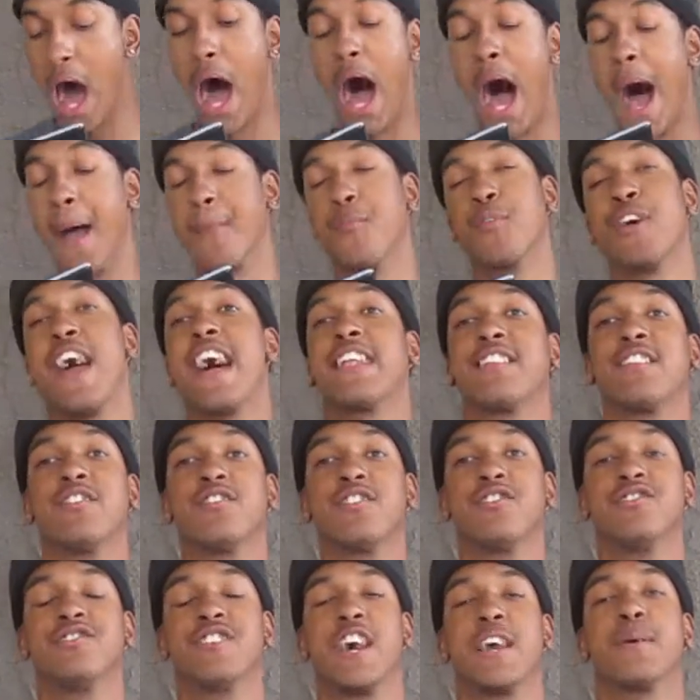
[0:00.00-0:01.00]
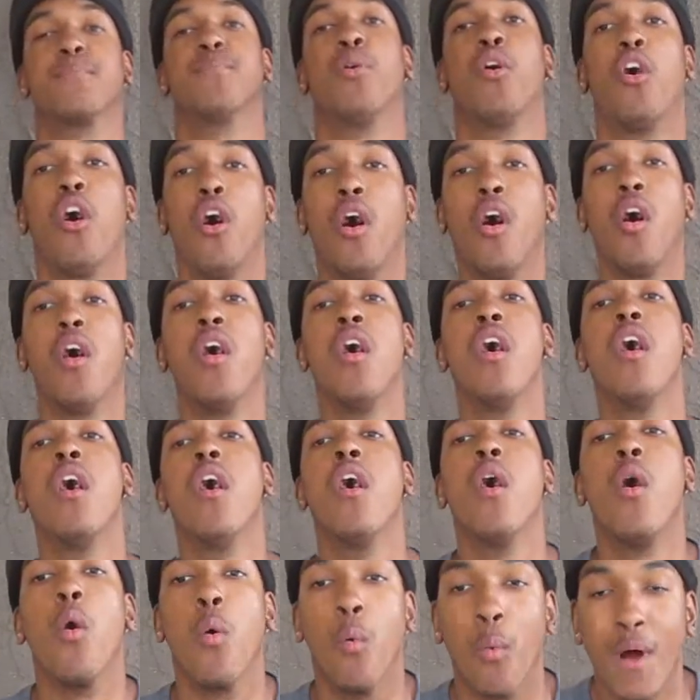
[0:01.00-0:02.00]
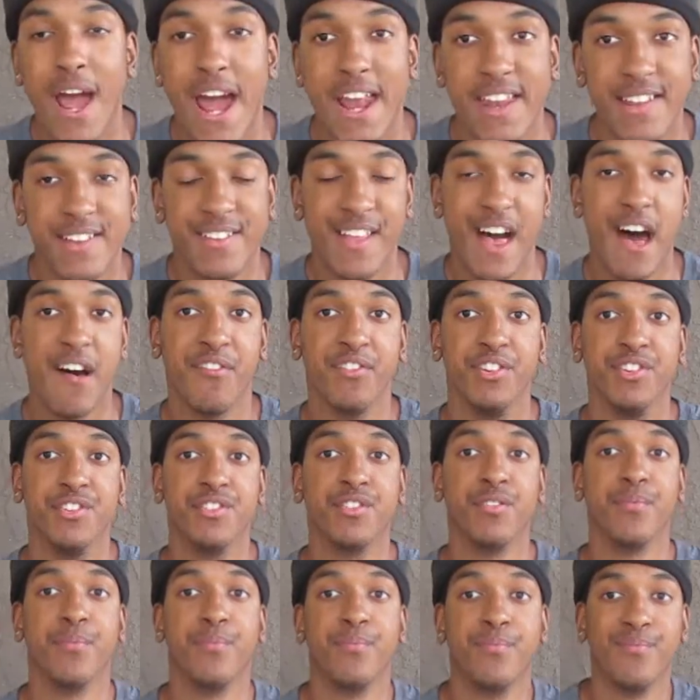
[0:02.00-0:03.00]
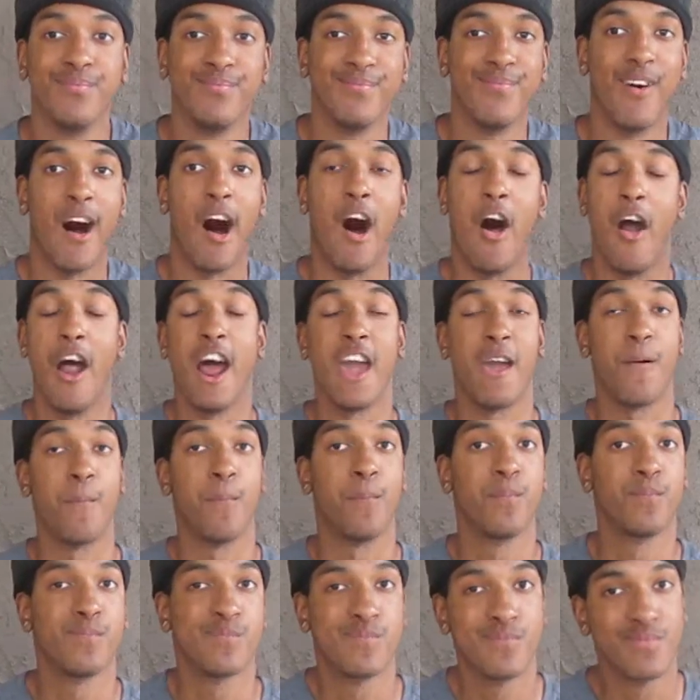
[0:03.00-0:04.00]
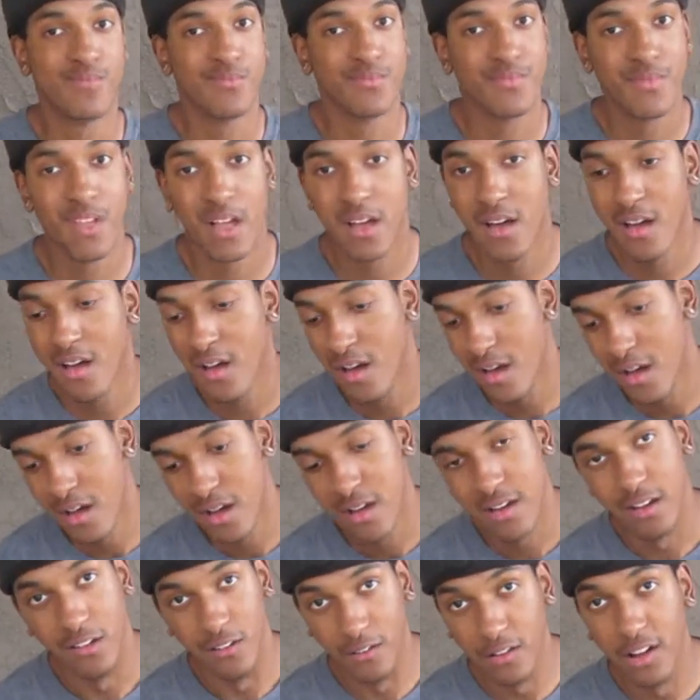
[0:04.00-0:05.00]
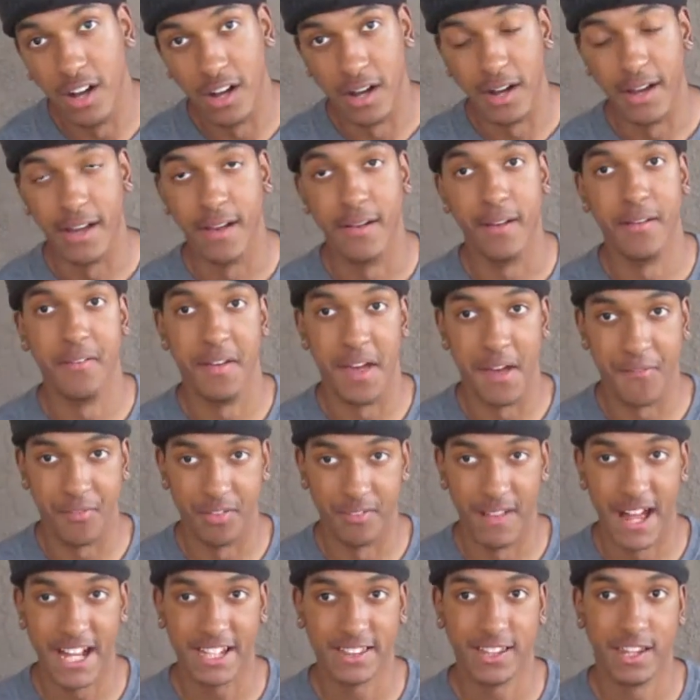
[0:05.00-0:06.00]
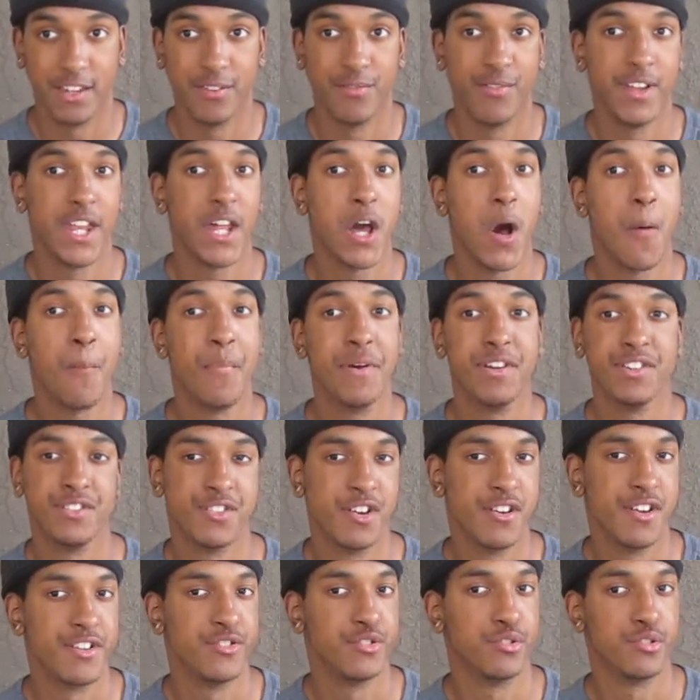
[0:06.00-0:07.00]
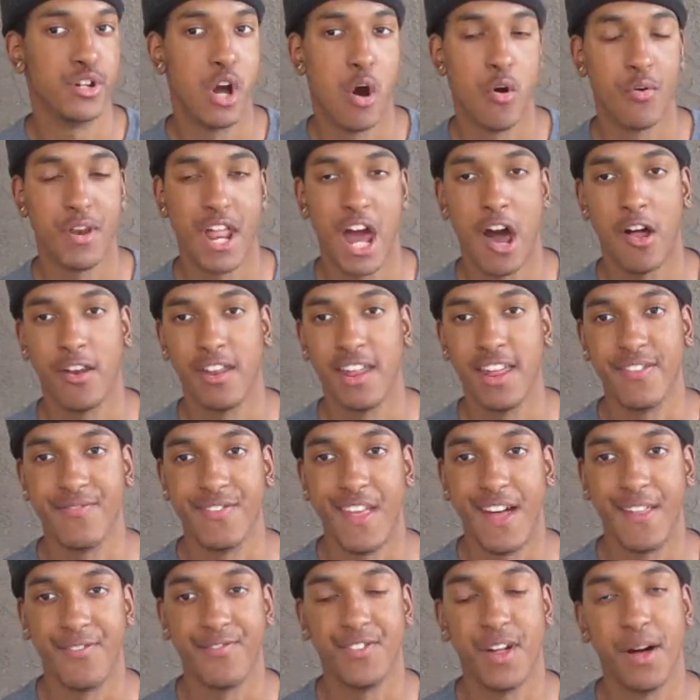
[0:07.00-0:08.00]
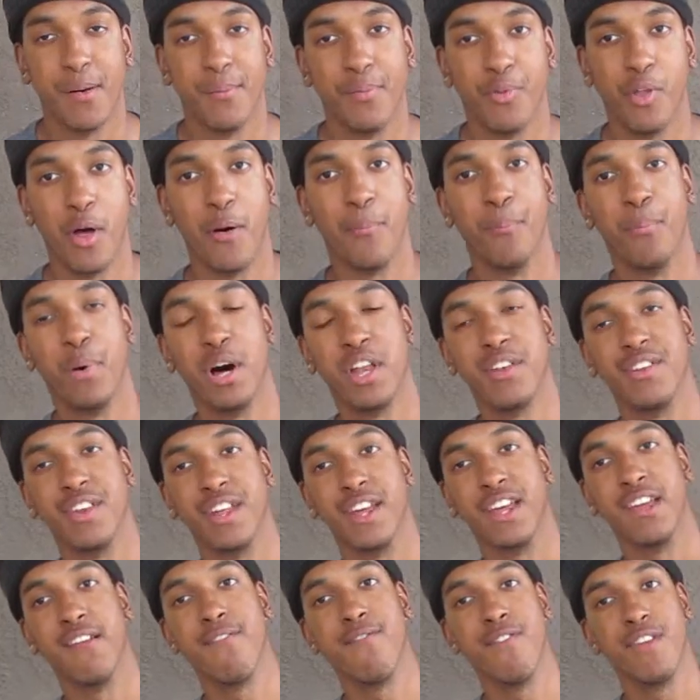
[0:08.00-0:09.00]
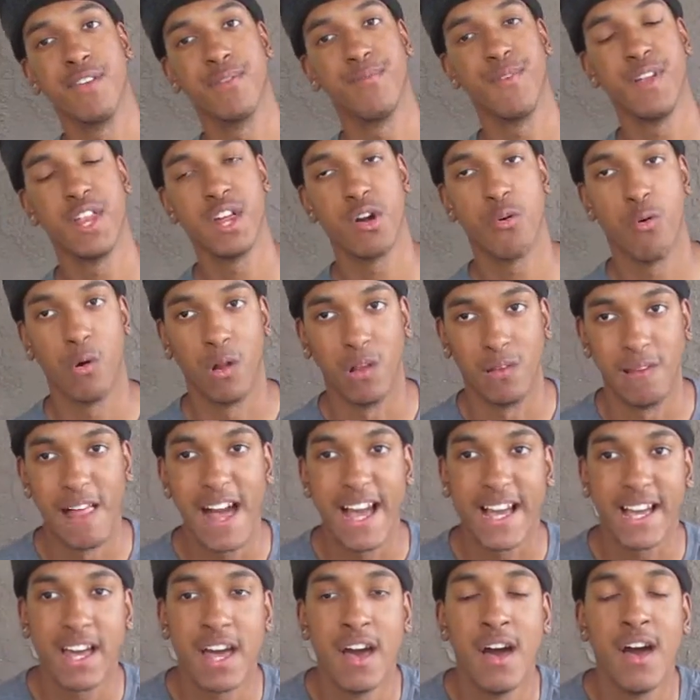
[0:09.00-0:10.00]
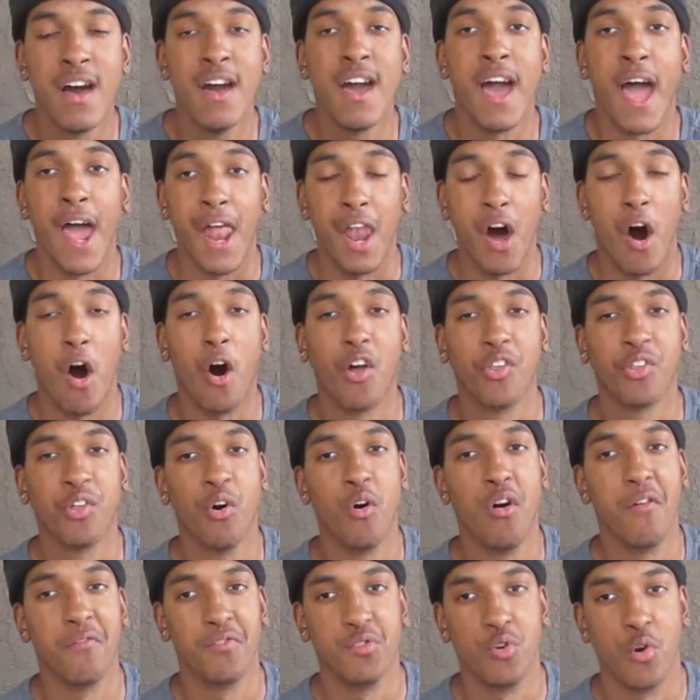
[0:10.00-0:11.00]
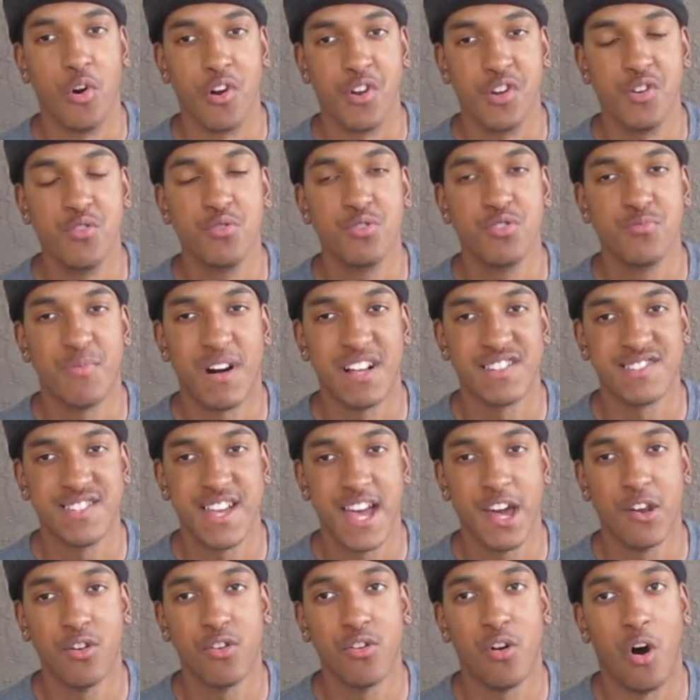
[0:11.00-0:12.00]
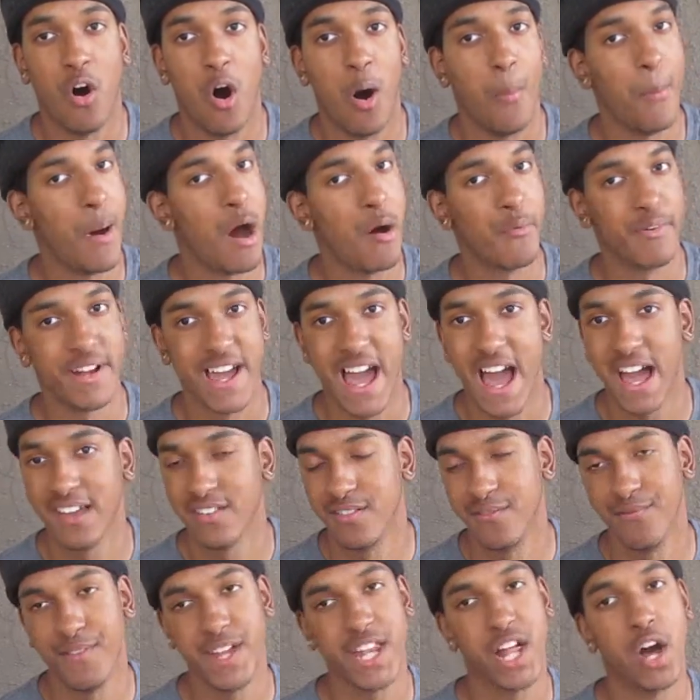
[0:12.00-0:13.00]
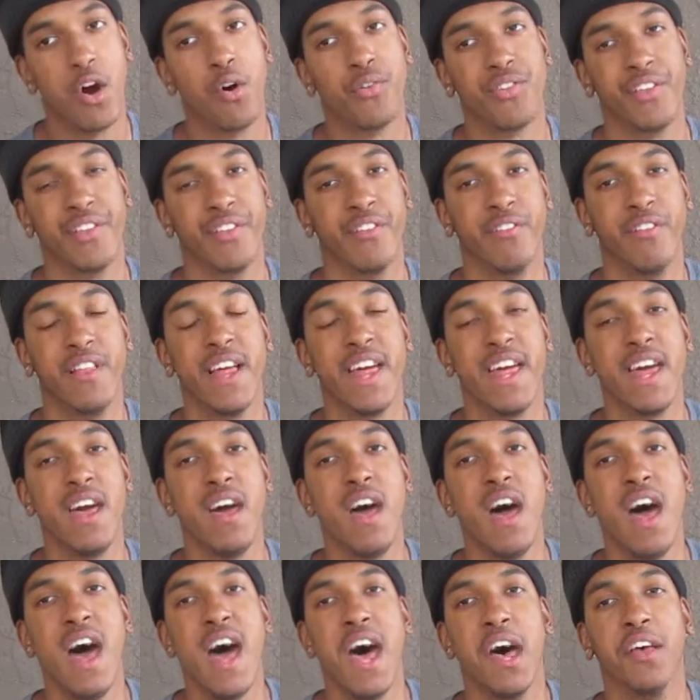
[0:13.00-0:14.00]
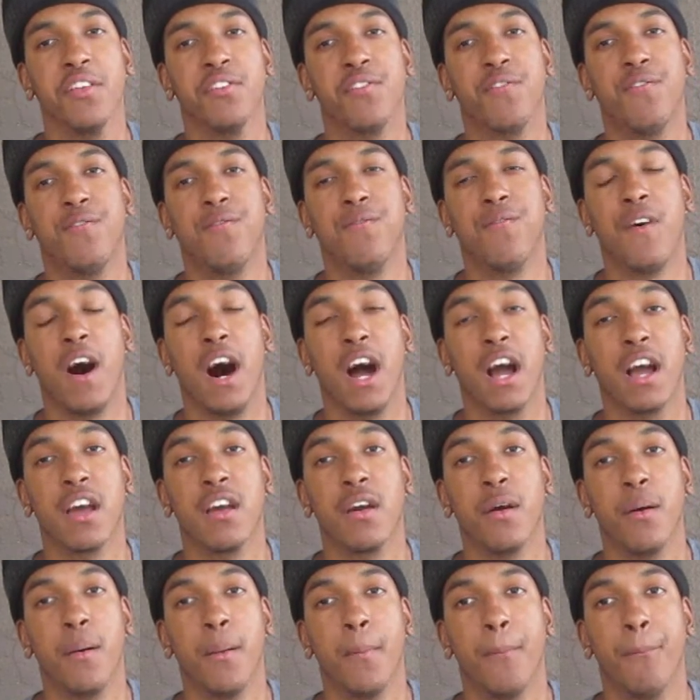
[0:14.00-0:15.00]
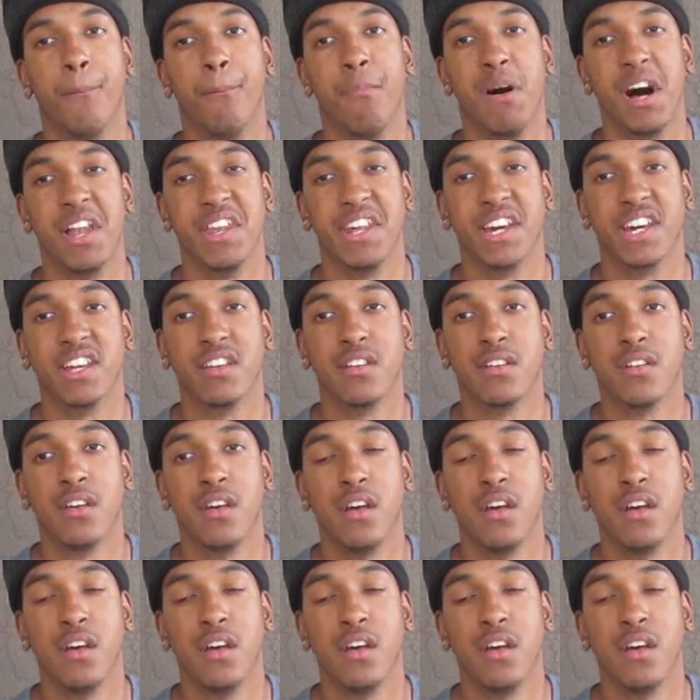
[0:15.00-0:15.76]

I'm reacting to Jake Paul, Randy Savage. All right? Look, if you like this video, be sure that you go down and hit that thumbs up button to give this video a like. And also, if you are new to my channel, all my reaction videos is lit as fuck, my nigga.